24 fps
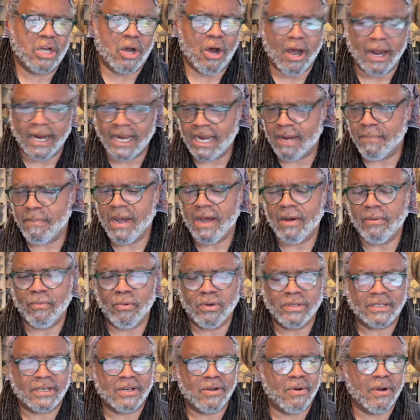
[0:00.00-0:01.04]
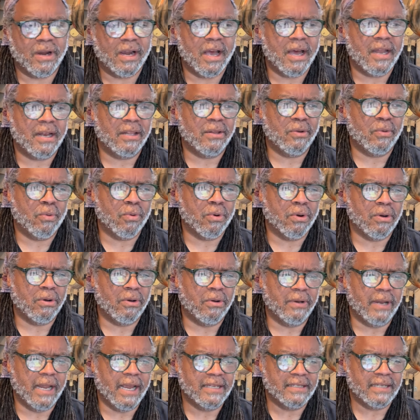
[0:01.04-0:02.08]
talking about what's going on in the
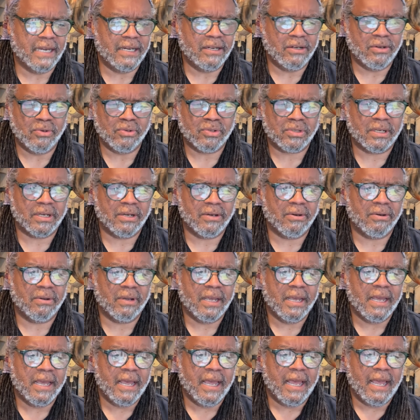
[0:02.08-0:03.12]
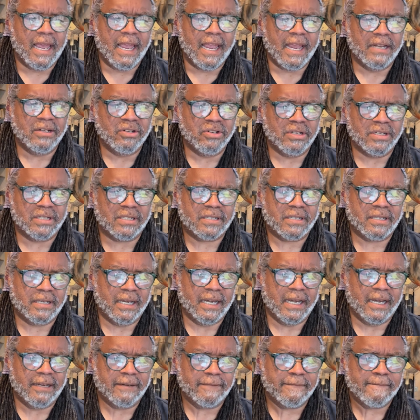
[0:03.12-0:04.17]
world as i do so and
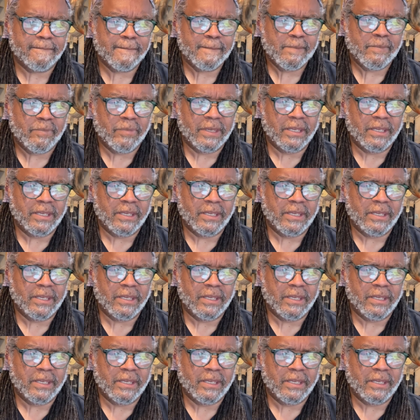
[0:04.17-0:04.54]
just uh,